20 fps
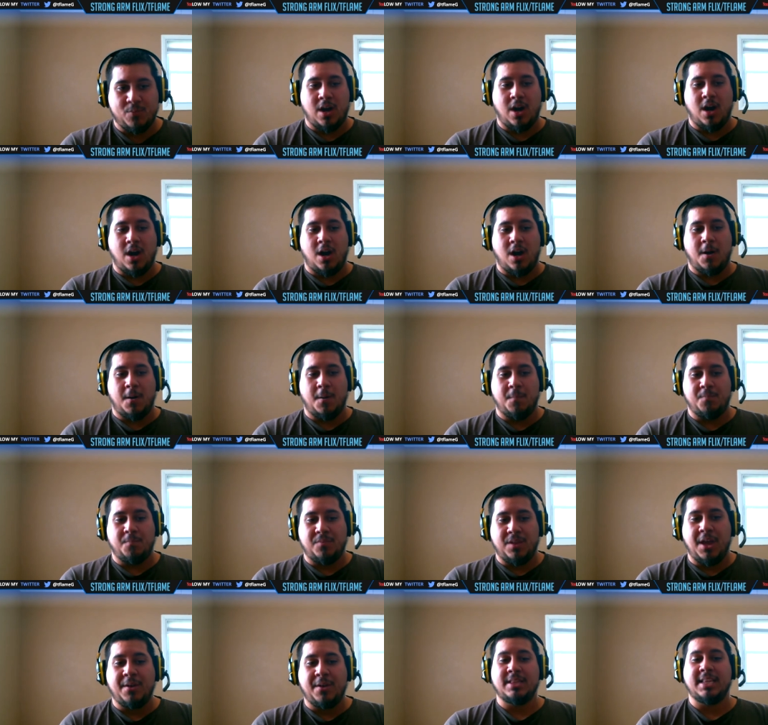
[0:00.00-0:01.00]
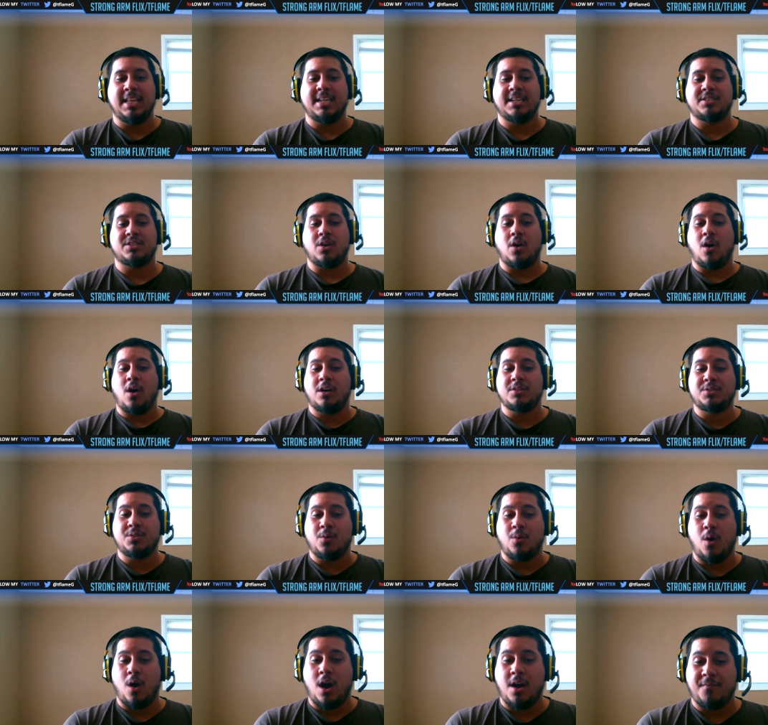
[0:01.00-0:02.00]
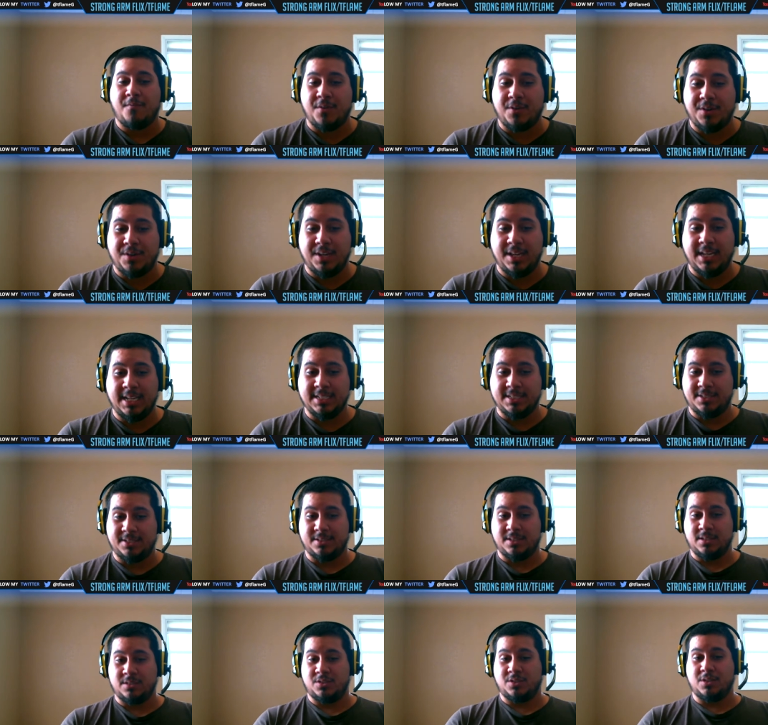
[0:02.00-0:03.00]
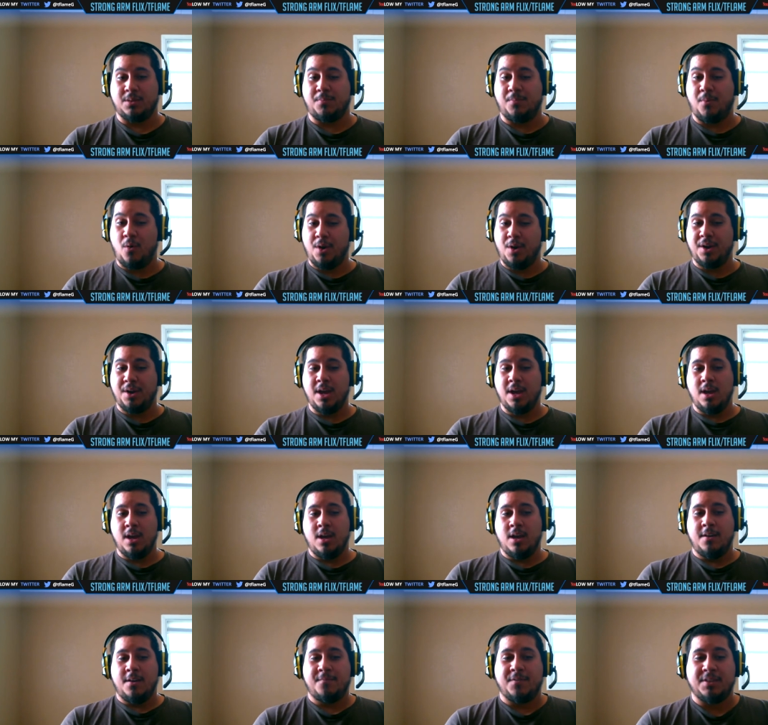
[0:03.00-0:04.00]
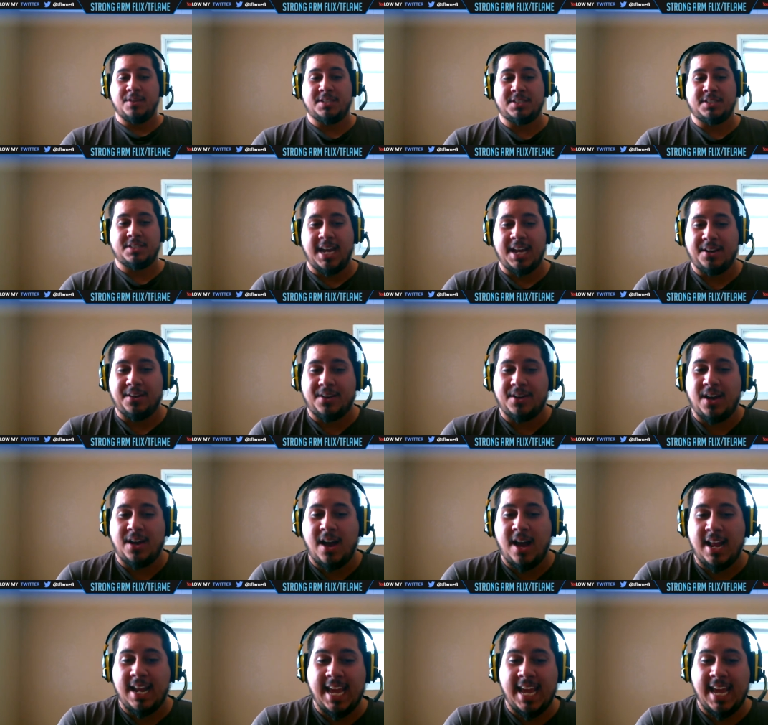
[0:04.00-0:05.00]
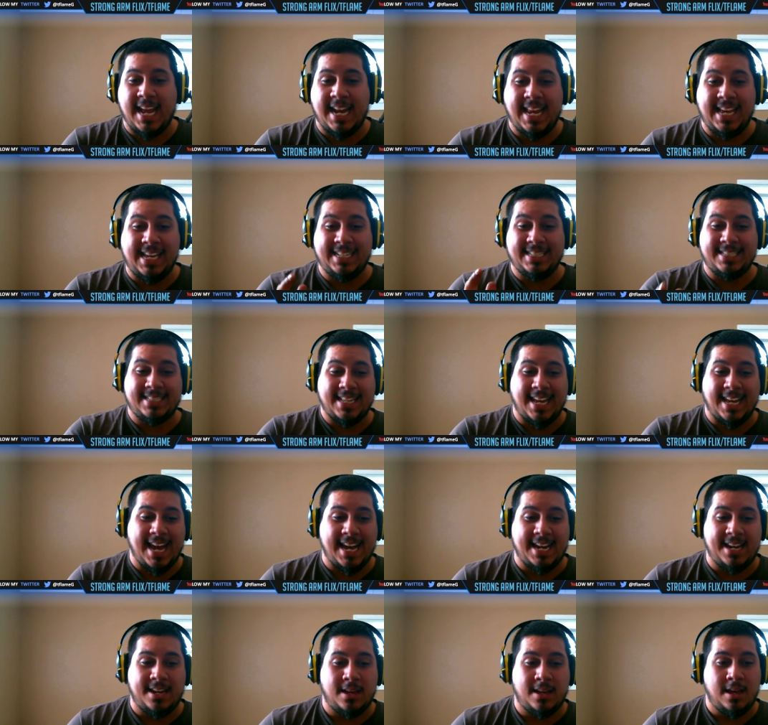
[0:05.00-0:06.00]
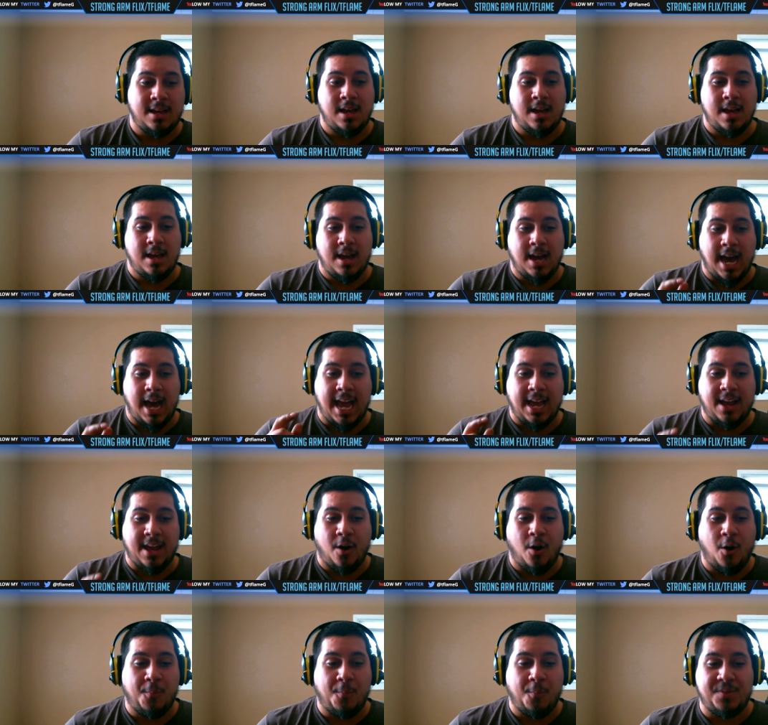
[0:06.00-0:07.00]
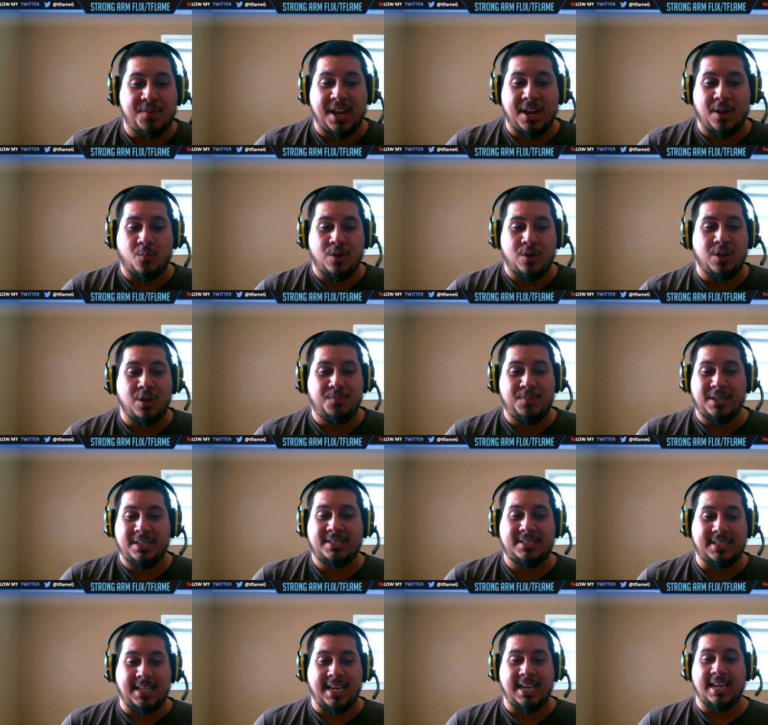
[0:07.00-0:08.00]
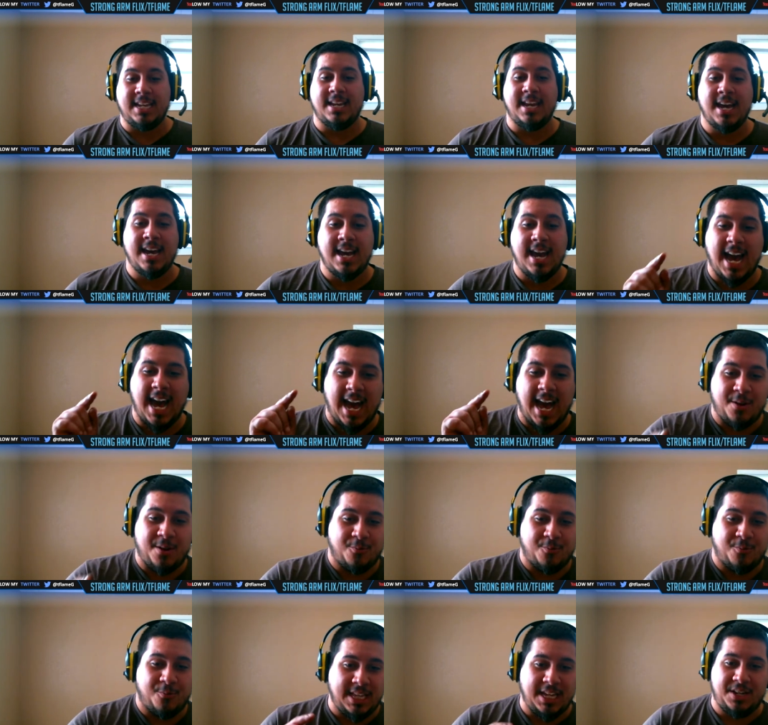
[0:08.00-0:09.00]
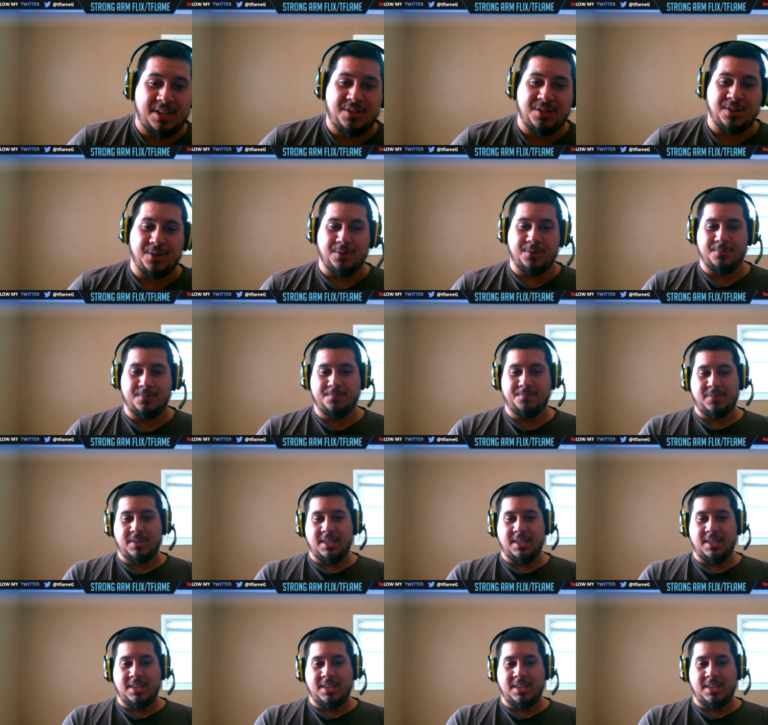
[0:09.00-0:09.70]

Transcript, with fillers: Um, Harry Lennix also offered his support for the Snyder Cut, and he said, I hope that it will be seen. I really do.